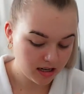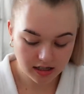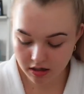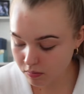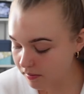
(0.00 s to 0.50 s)
I
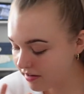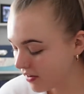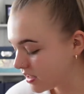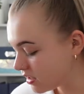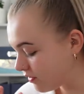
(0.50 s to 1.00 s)
don't want my
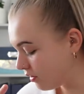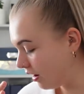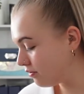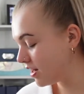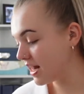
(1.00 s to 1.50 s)
face to feel
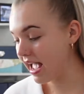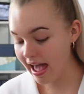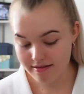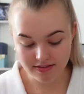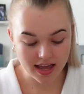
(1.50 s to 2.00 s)
like really
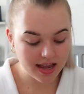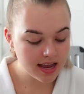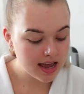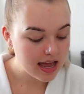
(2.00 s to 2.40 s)
heavy.